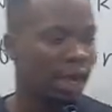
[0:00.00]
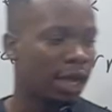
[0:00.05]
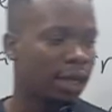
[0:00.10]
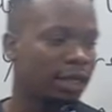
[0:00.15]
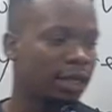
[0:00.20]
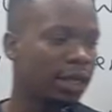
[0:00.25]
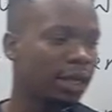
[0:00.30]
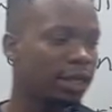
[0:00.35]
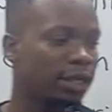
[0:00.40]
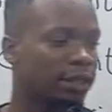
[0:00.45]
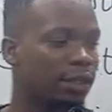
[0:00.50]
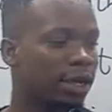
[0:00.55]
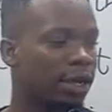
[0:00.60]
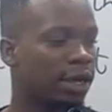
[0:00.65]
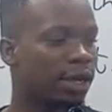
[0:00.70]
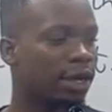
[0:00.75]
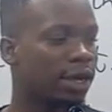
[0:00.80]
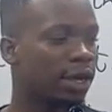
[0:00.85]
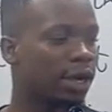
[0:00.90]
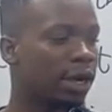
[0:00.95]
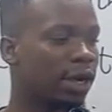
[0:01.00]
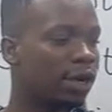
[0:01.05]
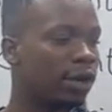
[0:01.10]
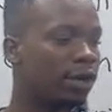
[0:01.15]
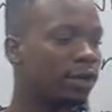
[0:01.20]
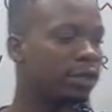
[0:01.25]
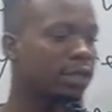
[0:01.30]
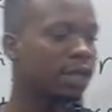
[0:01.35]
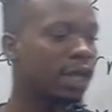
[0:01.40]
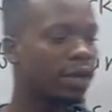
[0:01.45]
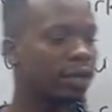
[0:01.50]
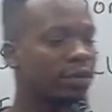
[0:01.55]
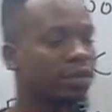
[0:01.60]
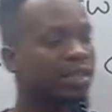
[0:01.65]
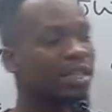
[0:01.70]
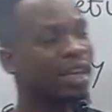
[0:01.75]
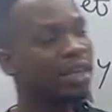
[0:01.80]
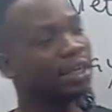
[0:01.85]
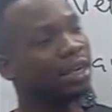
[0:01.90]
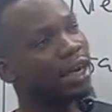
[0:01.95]
And then all this kind
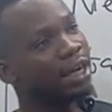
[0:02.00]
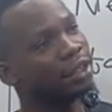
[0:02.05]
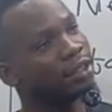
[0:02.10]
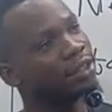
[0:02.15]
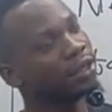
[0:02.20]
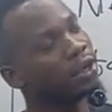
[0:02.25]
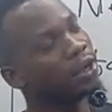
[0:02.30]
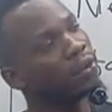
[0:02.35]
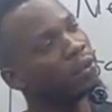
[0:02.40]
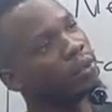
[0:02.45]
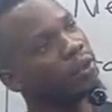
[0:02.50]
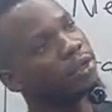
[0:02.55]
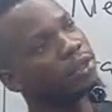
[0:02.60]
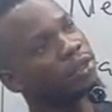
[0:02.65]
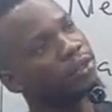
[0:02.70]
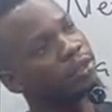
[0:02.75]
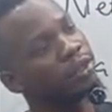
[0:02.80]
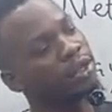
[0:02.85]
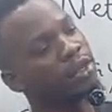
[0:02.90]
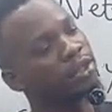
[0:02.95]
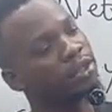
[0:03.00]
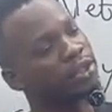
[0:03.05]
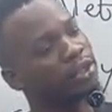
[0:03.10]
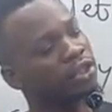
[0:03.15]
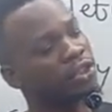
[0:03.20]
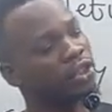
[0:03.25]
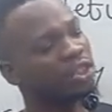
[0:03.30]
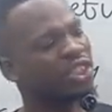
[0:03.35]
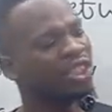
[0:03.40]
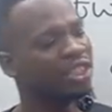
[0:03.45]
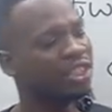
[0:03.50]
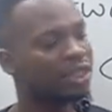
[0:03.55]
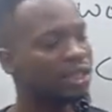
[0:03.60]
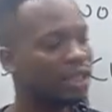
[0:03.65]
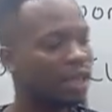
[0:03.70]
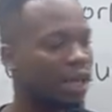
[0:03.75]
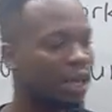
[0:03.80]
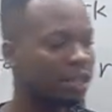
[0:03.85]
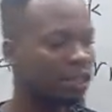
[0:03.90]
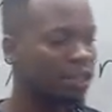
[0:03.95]
of standard, what they really teach
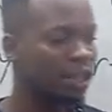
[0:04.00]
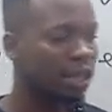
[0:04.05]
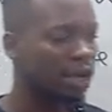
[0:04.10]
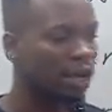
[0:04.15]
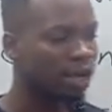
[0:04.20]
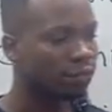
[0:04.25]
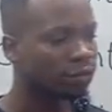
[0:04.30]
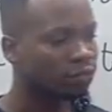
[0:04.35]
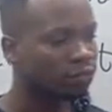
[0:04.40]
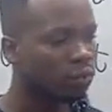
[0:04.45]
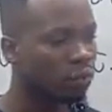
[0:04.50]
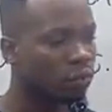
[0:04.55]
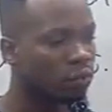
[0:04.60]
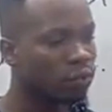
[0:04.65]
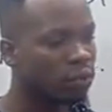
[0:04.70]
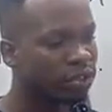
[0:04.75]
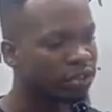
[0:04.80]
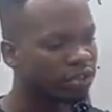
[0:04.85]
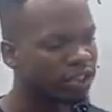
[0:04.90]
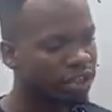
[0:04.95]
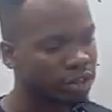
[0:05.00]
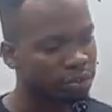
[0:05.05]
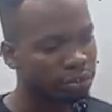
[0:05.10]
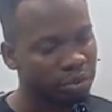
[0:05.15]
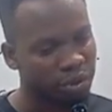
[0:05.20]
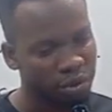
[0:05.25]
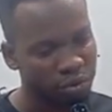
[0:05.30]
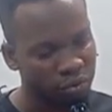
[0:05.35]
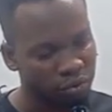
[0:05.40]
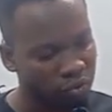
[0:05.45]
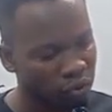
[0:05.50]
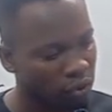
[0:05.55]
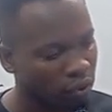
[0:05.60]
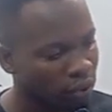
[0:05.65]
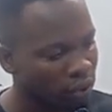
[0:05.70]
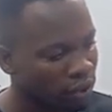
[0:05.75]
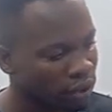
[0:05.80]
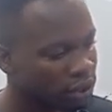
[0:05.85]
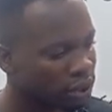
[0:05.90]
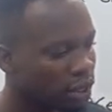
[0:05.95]
is that who is responsible
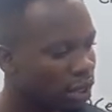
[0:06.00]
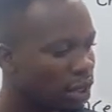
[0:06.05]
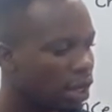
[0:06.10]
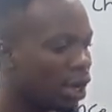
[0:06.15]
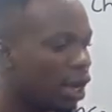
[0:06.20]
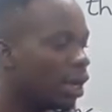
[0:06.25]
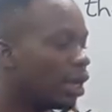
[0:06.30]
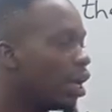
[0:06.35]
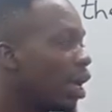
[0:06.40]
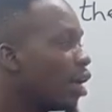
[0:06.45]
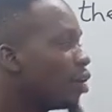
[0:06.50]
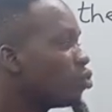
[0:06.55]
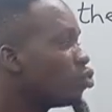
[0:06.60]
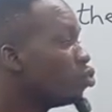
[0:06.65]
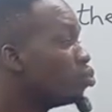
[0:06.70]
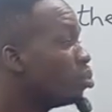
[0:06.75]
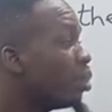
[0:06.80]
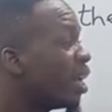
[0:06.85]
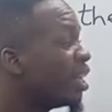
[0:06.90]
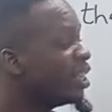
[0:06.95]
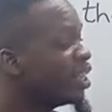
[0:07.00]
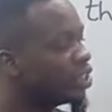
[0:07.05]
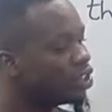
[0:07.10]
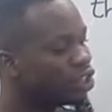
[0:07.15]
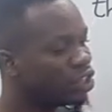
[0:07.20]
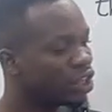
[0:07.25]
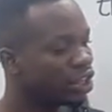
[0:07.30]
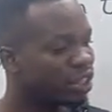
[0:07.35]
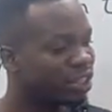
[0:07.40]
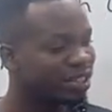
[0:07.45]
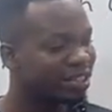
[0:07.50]
for what and how to manage